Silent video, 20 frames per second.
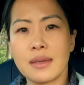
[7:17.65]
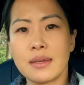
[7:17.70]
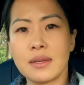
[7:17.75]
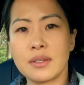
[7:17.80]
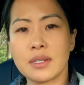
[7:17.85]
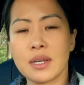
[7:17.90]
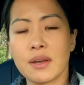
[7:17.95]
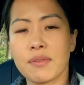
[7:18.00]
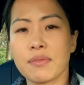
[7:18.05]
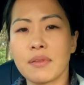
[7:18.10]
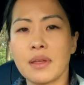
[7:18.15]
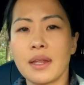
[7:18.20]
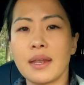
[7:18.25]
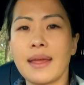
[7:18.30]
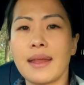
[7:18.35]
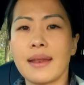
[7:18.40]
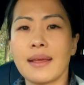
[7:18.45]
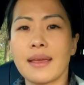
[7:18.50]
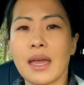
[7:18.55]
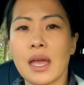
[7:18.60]
you definitely
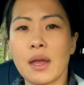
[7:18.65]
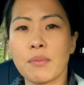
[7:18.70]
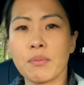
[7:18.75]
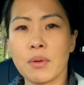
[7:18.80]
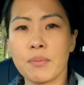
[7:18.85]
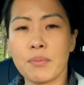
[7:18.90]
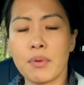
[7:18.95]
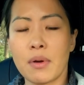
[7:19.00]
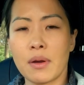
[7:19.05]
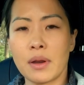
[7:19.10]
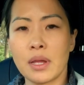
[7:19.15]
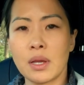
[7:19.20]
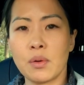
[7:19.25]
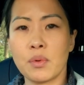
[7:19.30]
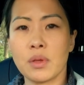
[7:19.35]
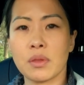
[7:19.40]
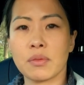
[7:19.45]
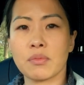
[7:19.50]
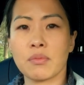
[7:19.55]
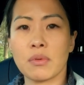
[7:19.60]
need a camera body
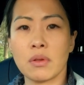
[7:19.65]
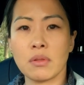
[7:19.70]
with